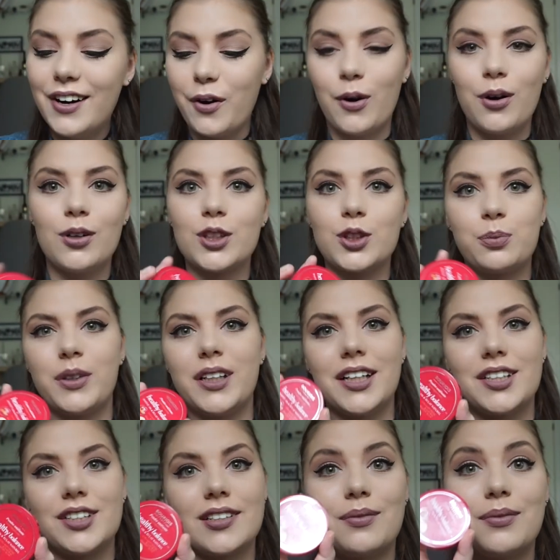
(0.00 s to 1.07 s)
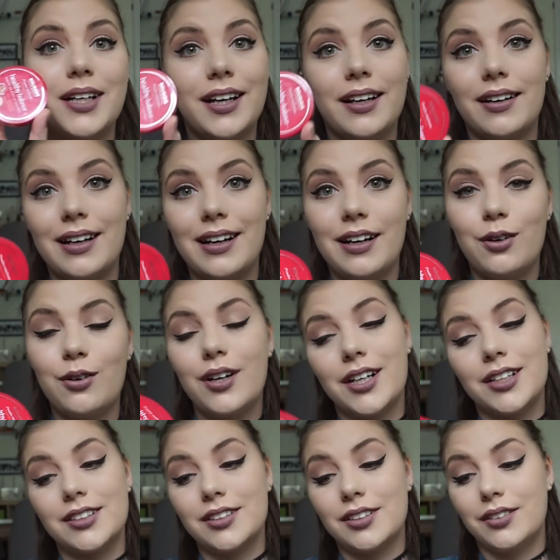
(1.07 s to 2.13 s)
all spring and summer, and now
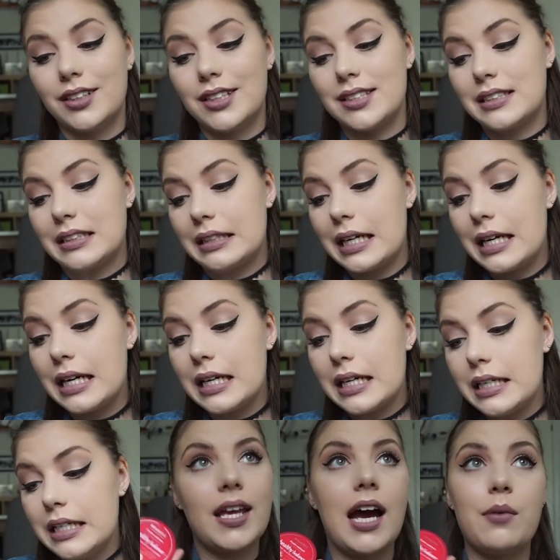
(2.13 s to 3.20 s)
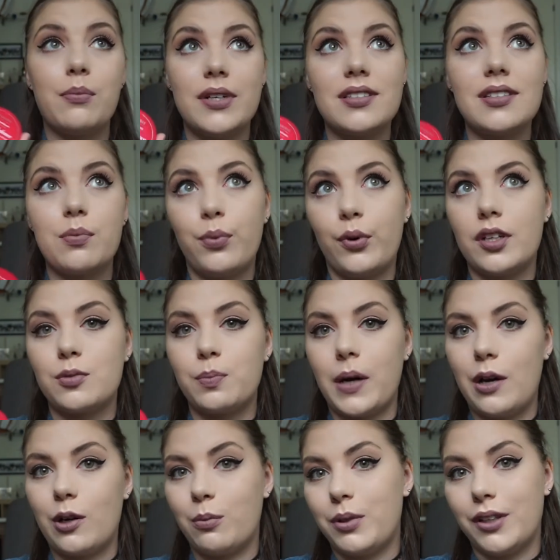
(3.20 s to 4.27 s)
until this day. I miss a pressed
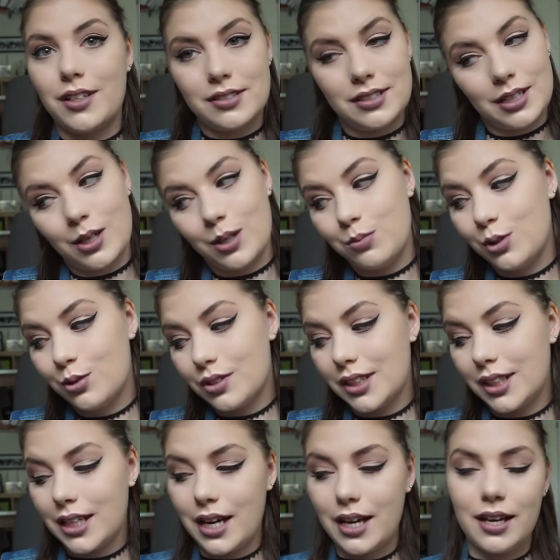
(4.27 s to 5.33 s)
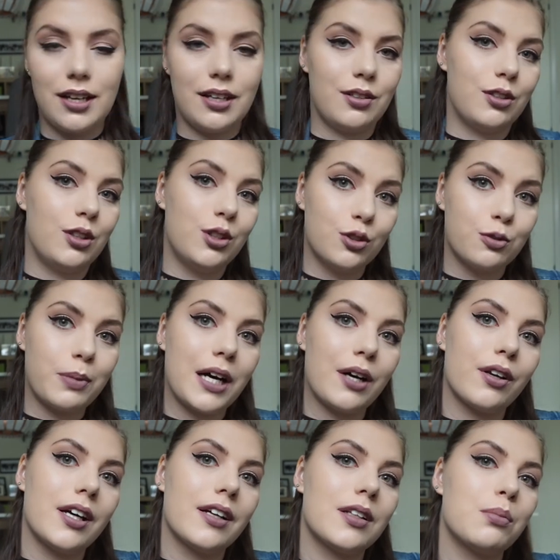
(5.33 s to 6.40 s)
powder because I am using a loose
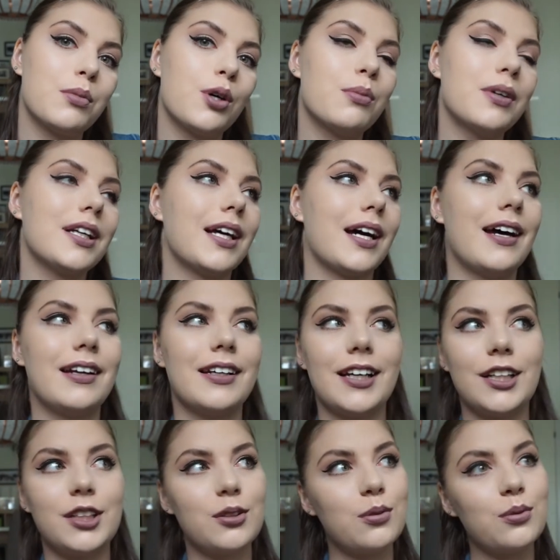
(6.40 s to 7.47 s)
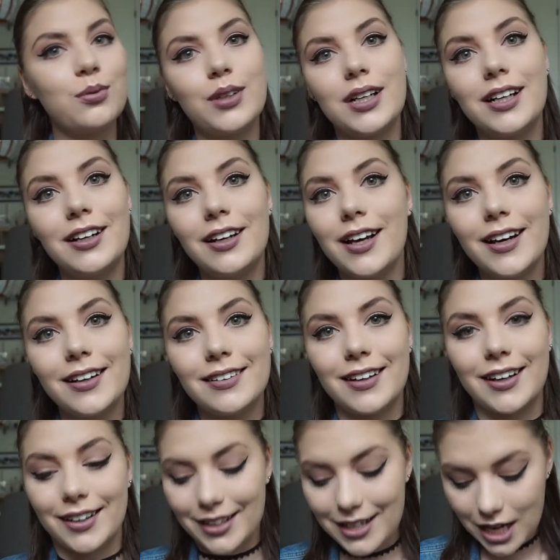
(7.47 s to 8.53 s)
powder at the moment, and I don't really like
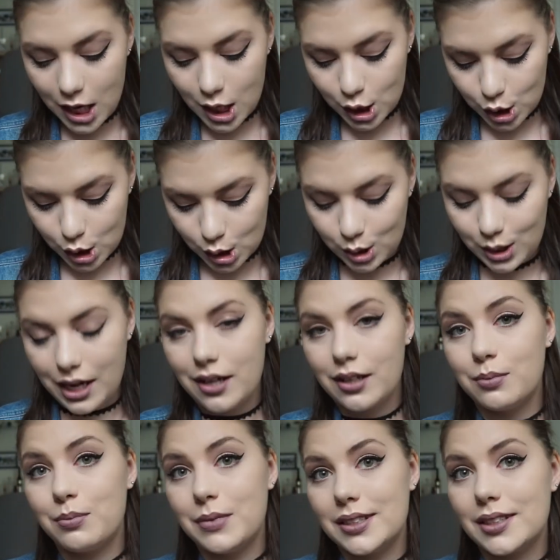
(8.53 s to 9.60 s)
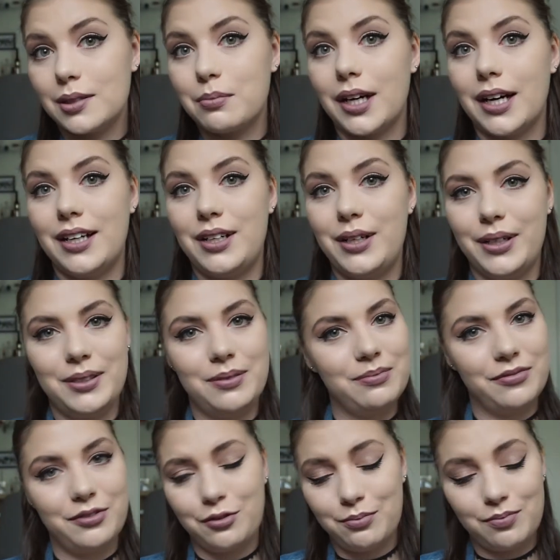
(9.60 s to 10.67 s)
that. So I am missing my
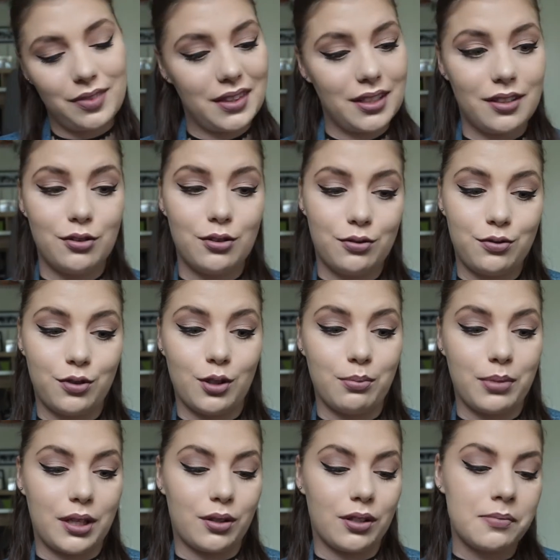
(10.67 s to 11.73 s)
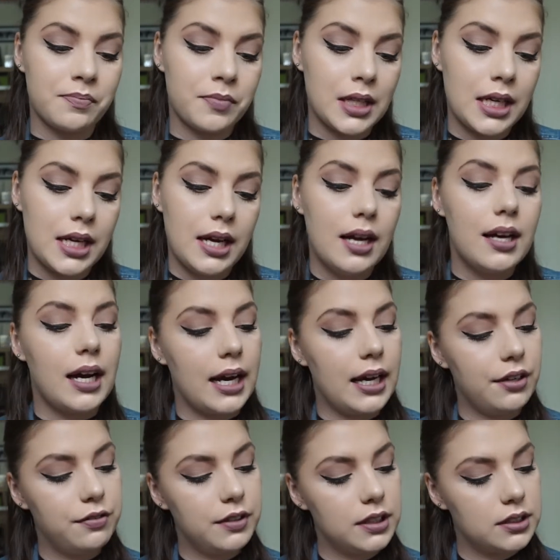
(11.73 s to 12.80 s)
firm powder.
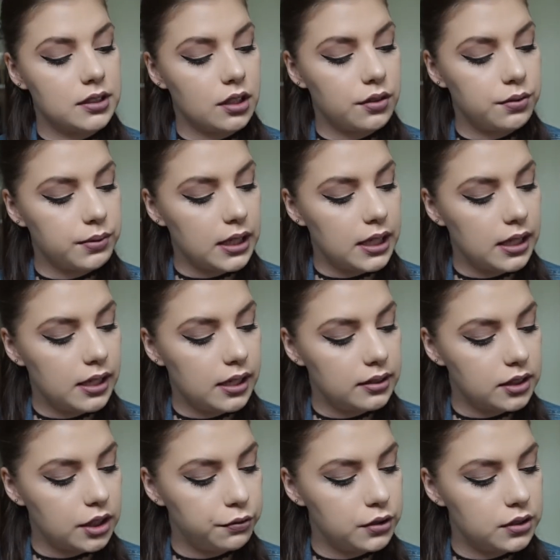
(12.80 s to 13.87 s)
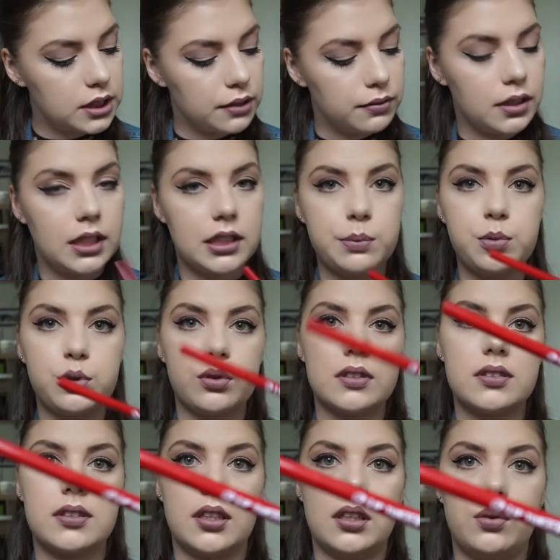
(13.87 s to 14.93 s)
I finished off a W7 lip
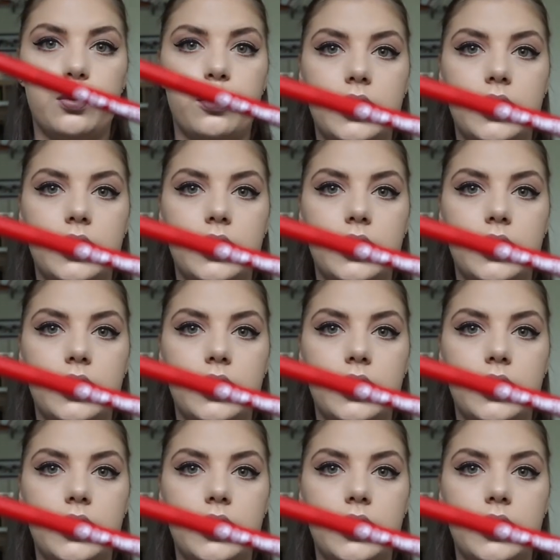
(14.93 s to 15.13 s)
twister in